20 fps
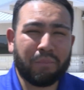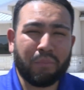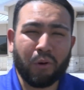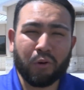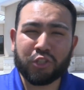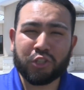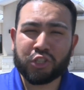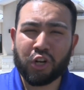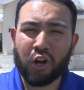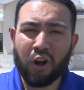
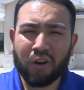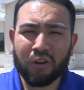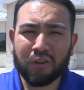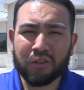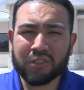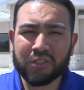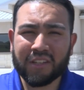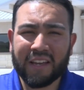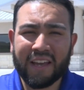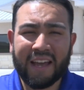both
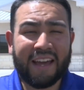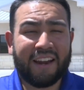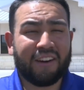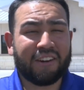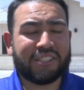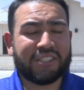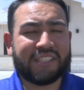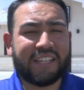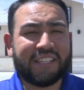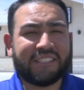Charles and
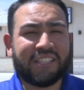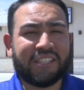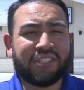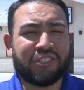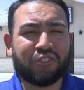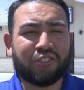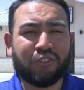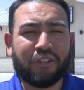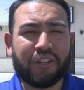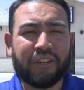our state's
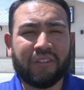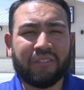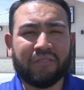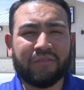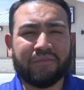history.